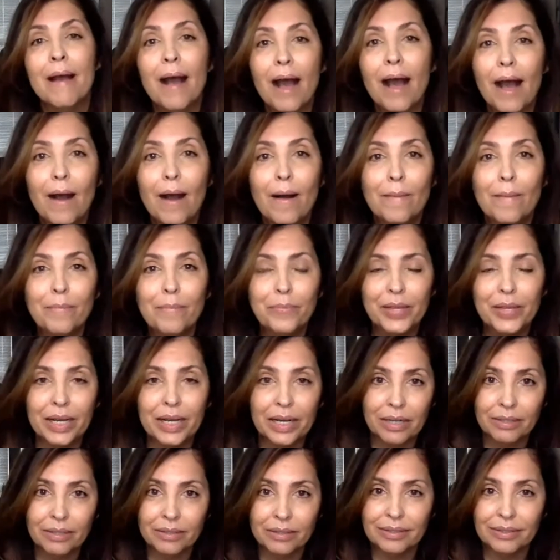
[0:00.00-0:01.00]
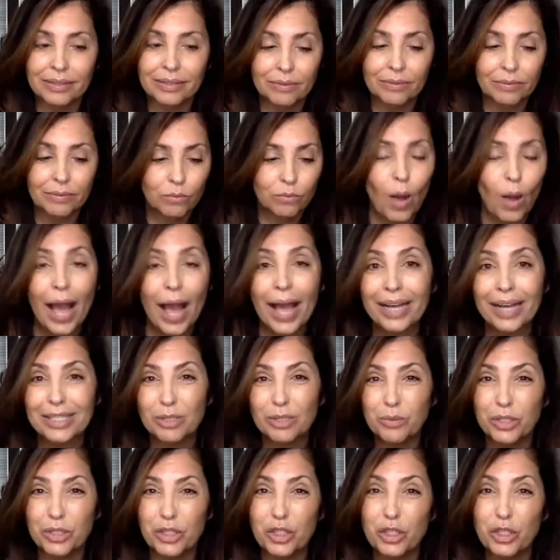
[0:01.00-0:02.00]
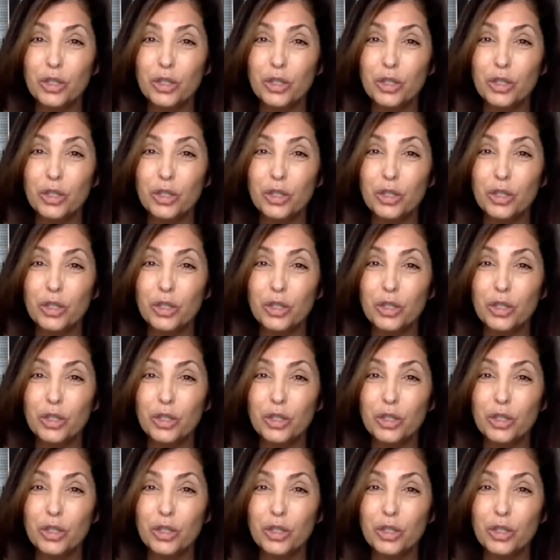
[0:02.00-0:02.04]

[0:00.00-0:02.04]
The wax was